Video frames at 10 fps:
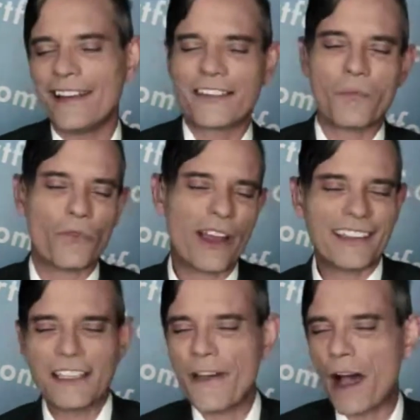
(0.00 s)
some
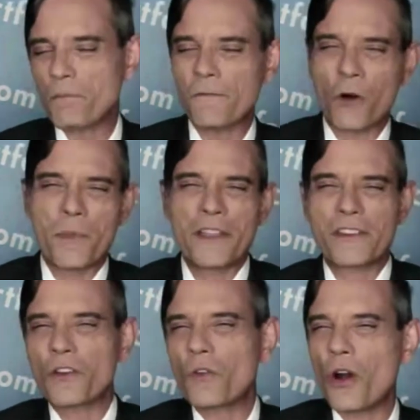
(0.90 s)
relative outperformance
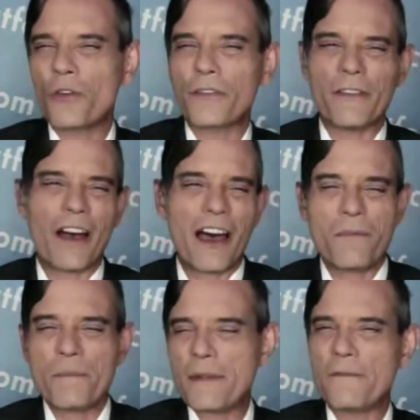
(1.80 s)
in growth,
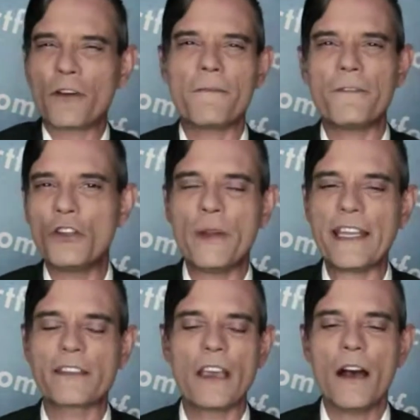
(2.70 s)
maybe for a few weeks.